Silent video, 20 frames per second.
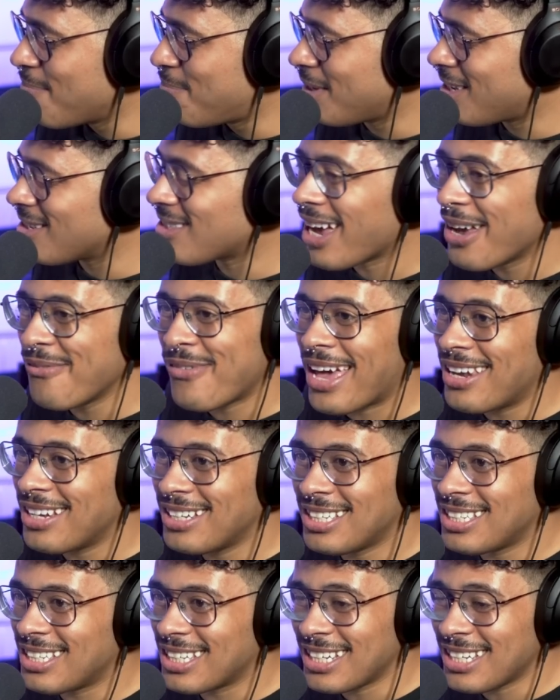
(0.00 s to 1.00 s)
because I've
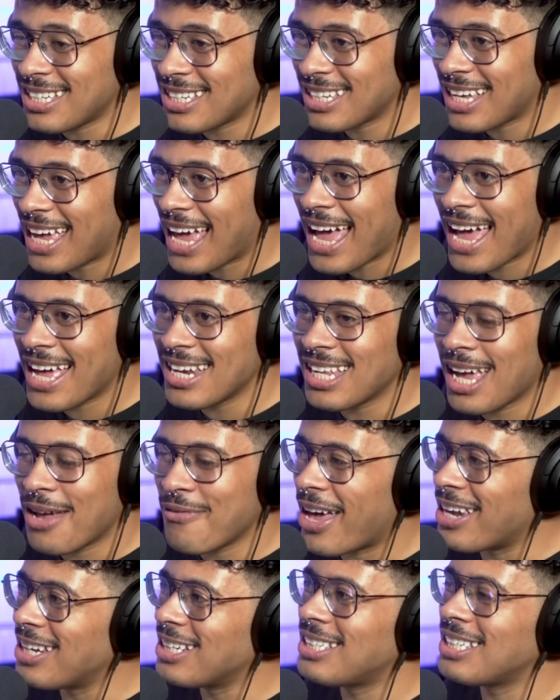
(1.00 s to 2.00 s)
edited it and
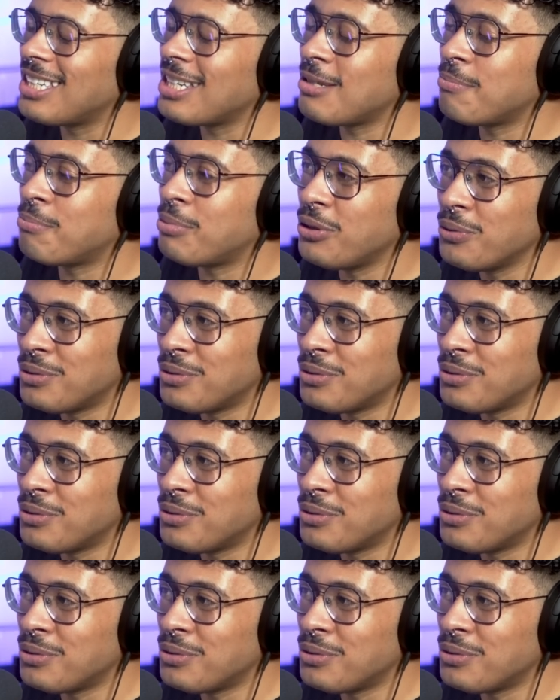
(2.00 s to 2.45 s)
I've edited it